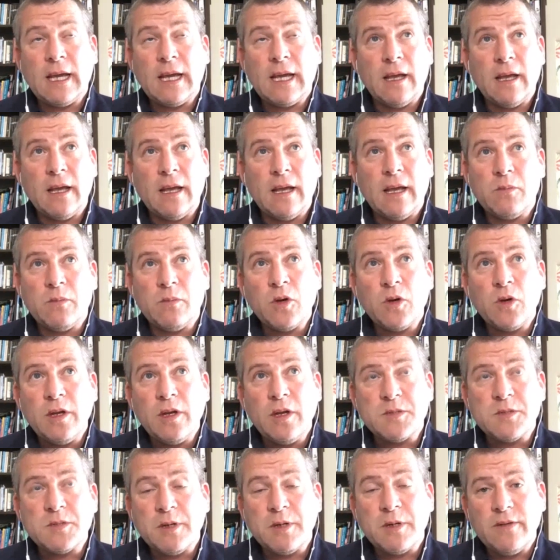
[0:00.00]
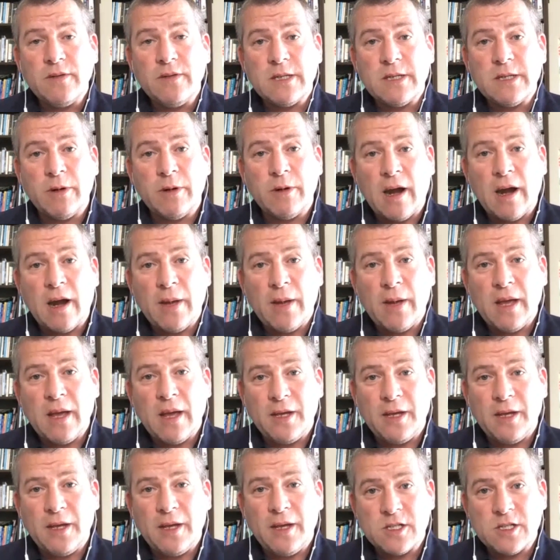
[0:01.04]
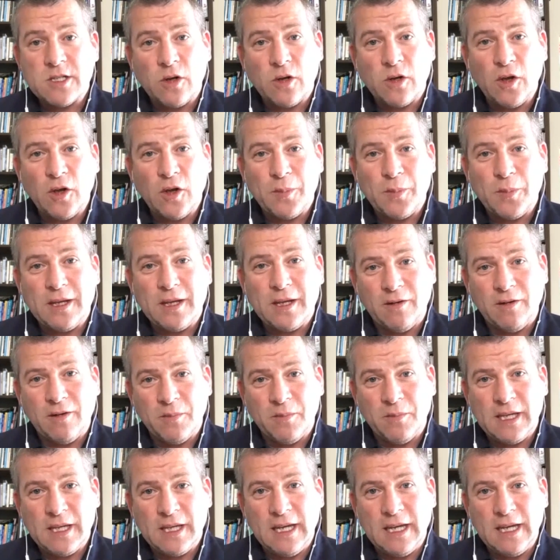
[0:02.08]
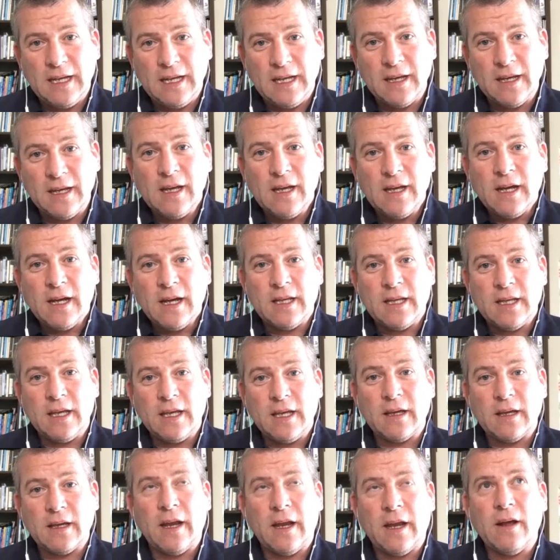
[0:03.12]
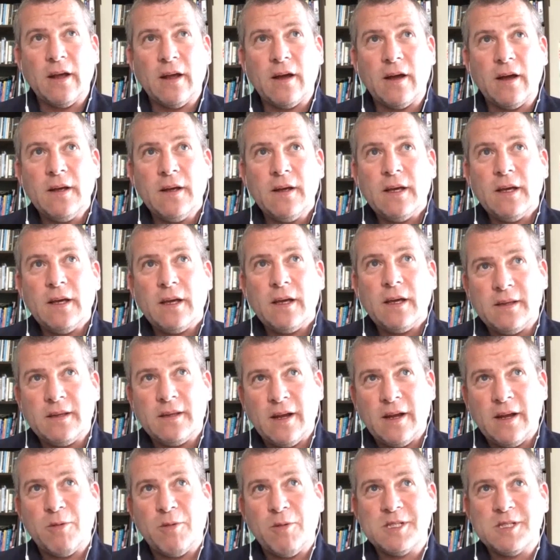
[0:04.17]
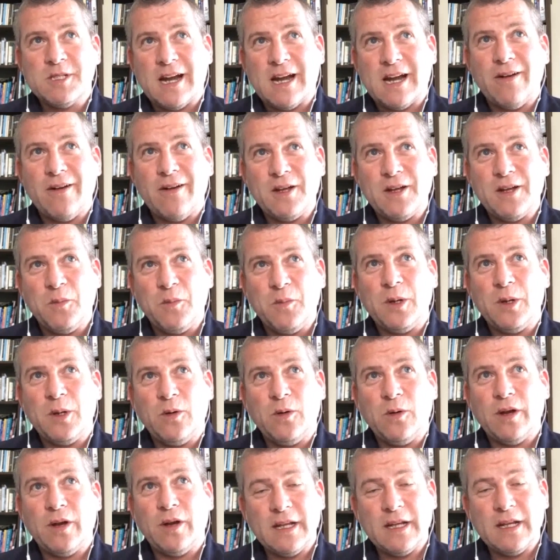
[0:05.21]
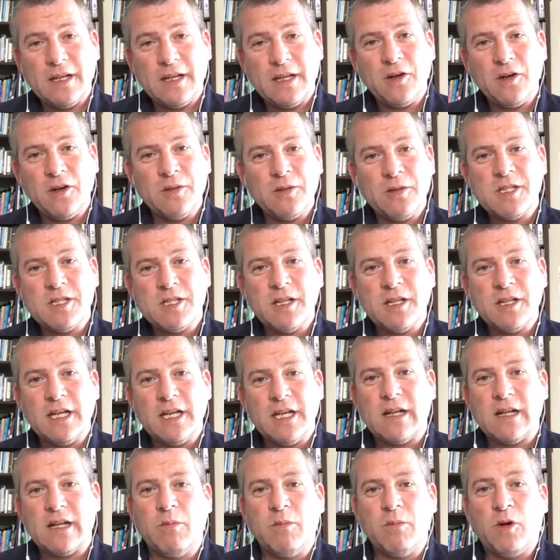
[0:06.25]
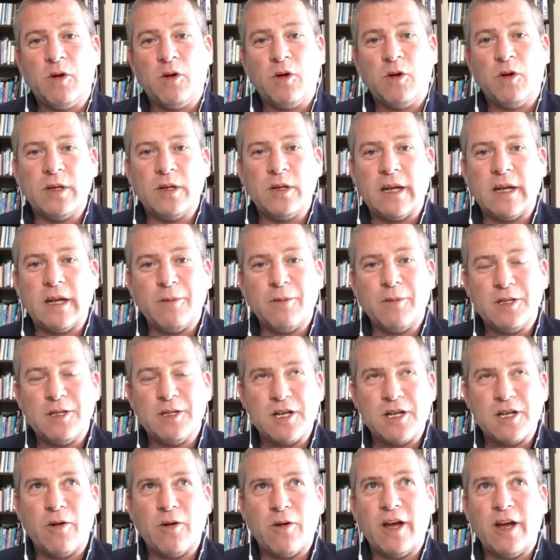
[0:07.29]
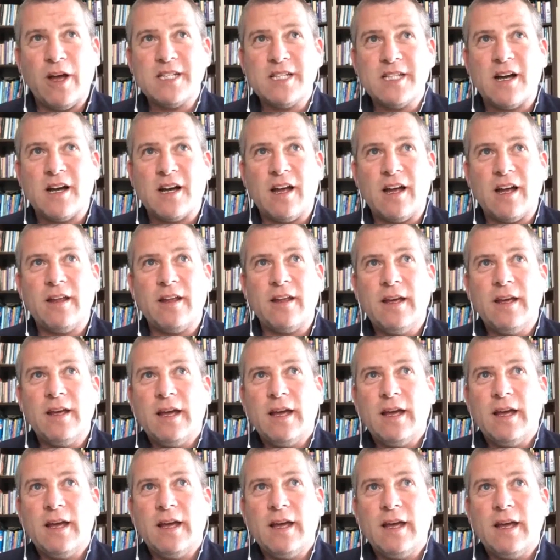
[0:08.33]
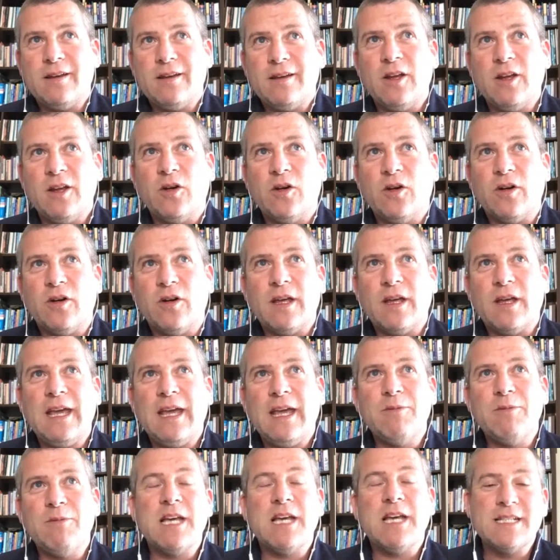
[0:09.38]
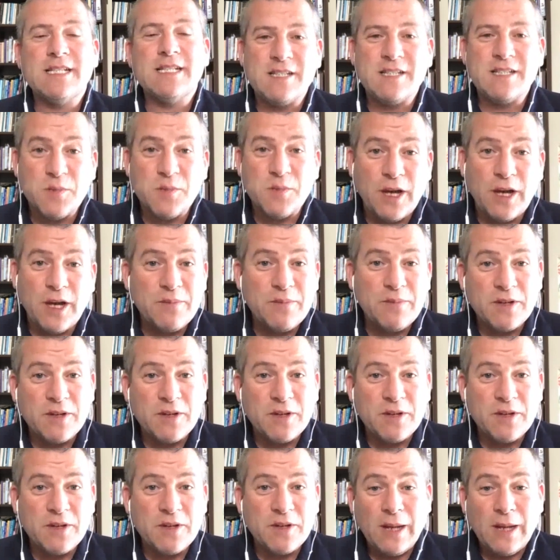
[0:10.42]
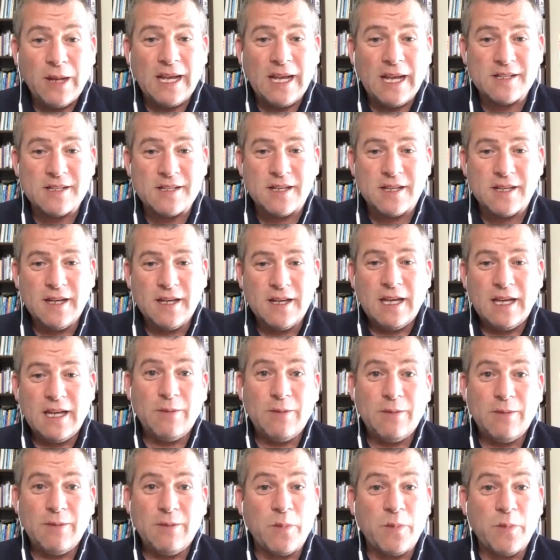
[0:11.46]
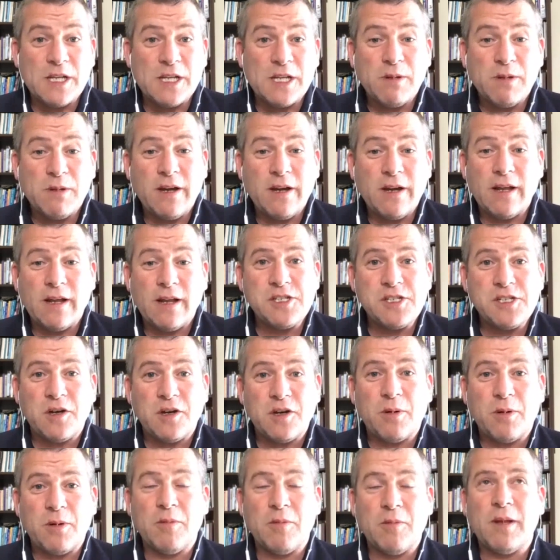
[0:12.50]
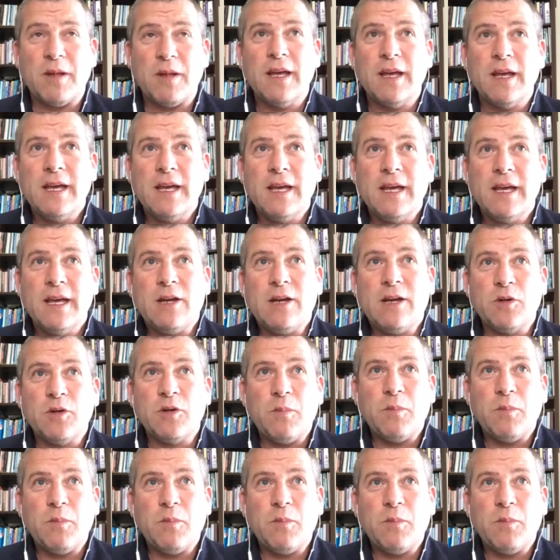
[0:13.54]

2 years previously when Armagh beat us, looking up at Kieran McGeeney, I think. And there was Dara down below. And, it was a nice little moment, like our eyes caught. And, his disappointment in not playing, because he was our best player that year, probably. He